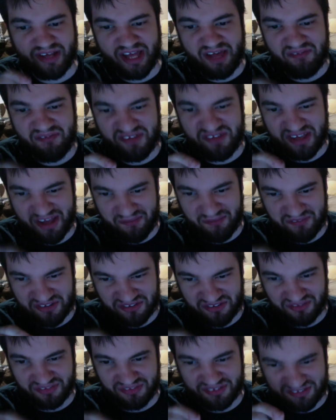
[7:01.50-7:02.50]
heavy
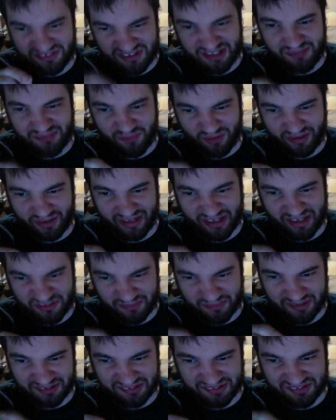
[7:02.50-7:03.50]
emphasis on the teamwork
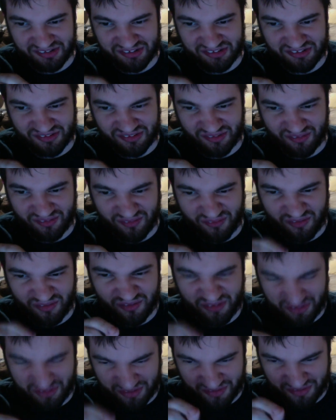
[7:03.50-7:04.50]
aspect in this
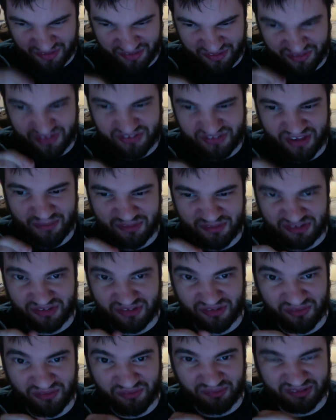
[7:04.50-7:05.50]

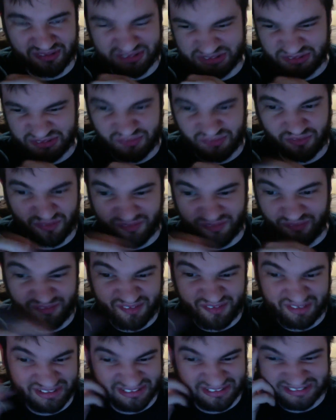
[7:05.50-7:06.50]
episode, or
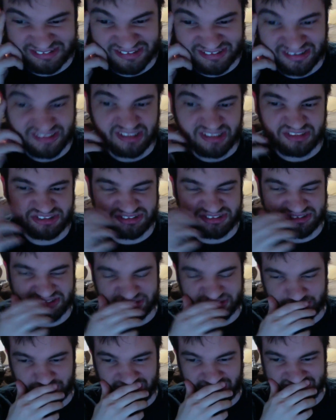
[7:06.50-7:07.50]
I guess just in
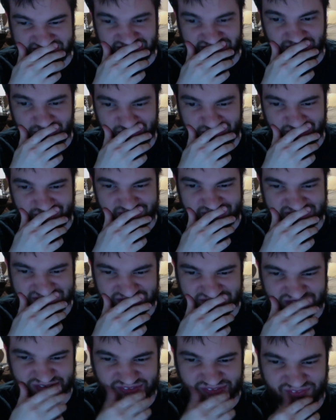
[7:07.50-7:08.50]
these past couple
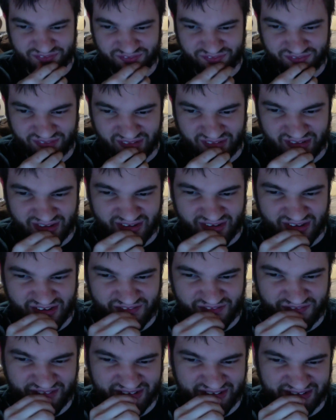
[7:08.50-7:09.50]
episodes of
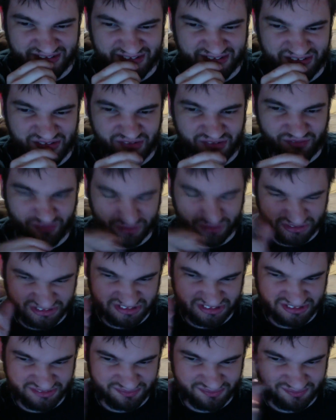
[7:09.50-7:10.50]
fighting
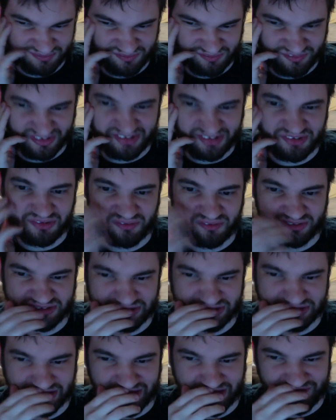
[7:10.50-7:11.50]
Universe
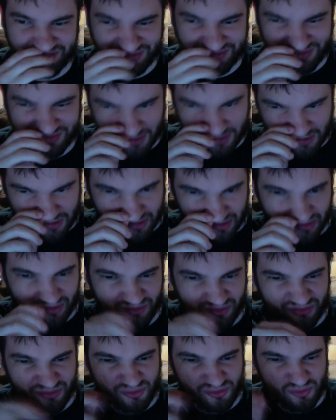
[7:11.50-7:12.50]
11.
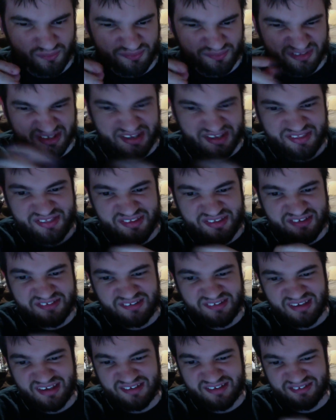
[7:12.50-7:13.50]
Although, in this
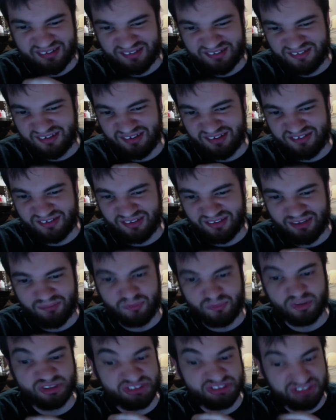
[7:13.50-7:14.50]
case, I'd say it's a little
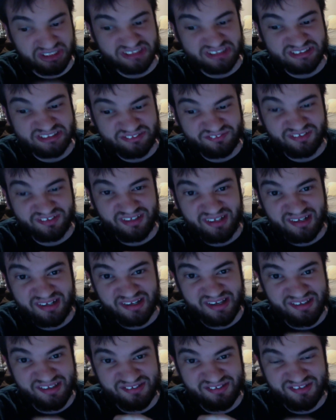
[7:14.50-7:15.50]
more justified,
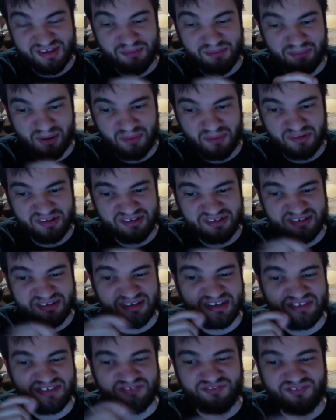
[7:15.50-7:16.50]
as the opponent
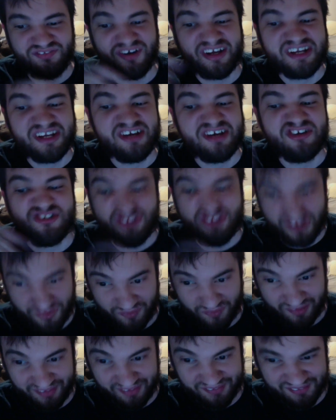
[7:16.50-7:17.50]
is fucking
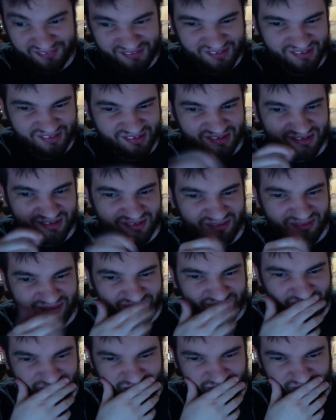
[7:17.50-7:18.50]
Jiren.
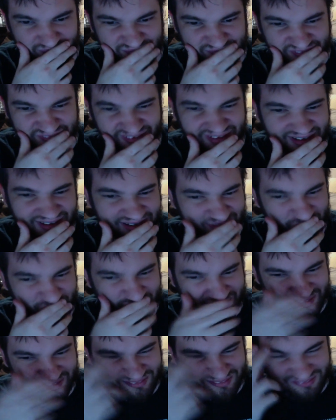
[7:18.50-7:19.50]
Although I
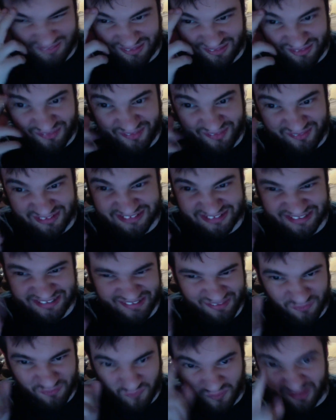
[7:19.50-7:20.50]
will say
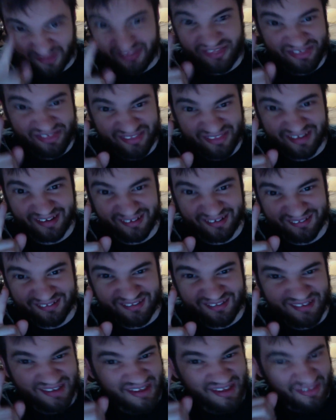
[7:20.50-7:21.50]
the one thing
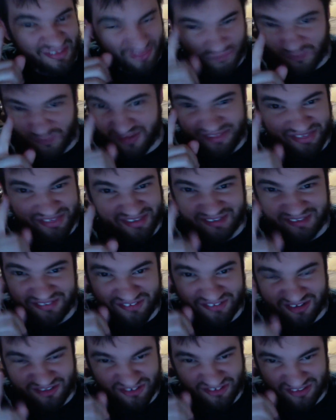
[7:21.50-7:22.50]

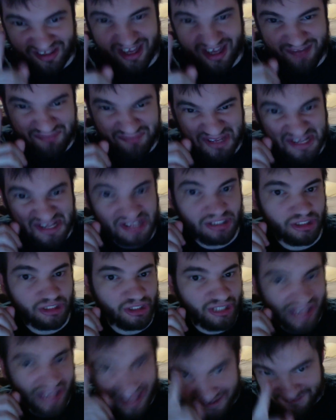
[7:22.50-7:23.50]
that just had me
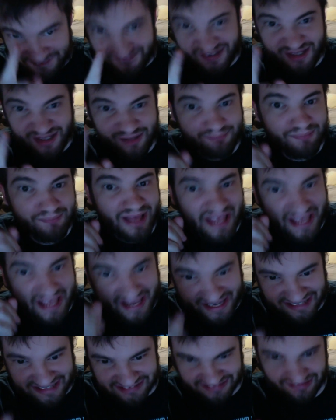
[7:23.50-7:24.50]
laughing my
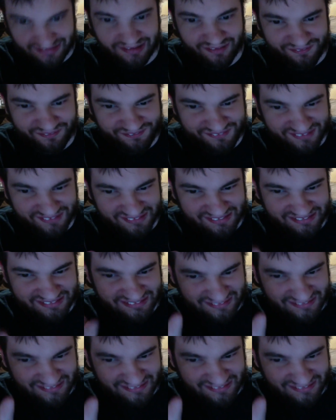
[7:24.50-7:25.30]
ass off